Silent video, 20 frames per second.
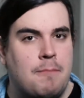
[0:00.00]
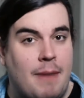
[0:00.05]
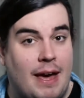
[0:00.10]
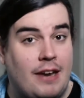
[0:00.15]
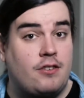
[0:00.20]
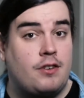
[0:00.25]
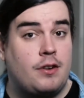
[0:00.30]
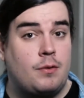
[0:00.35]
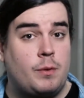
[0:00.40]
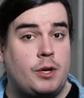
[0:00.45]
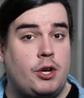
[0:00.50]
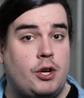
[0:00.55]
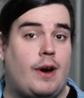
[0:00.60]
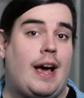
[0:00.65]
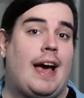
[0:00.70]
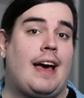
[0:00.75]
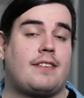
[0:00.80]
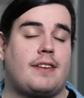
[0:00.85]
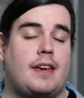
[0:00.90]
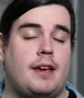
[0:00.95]
to mention when
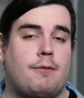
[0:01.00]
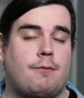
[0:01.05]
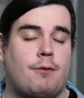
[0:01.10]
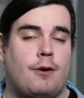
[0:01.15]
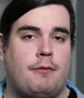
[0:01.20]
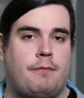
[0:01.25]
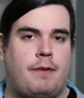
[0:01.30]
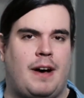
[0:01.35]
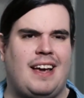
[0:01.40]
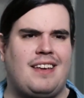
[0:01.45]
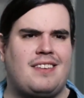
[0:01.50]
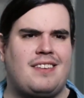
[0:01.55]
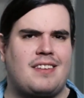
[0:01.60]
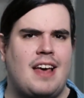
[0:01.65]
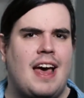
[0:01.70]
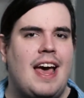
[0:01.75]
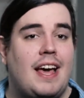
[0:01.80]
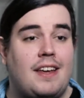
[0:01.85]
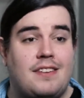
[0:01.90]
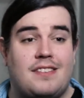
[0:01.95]
you're asking for
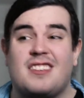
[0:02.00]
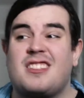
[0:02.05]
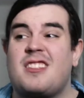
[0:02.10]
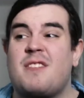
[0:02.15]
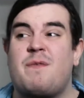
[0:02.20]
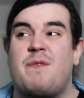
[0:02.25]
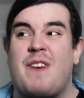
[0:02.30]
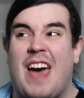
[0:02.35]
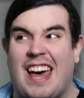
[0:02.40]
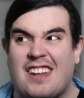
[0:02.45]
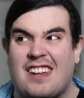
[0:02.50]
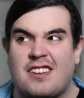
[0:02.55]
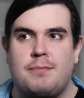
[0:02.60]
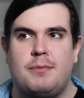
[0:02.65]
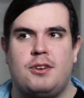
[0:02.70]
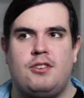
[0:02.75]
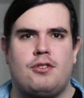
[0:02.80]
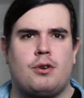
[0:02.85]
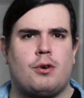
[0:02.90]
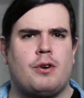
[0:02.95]
advice is that the vast
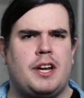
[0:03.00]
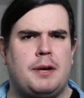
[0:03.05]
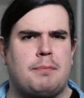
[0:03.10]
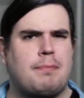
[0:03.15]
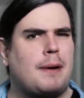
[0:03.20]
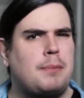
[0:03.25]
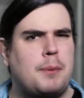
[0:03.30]
majority,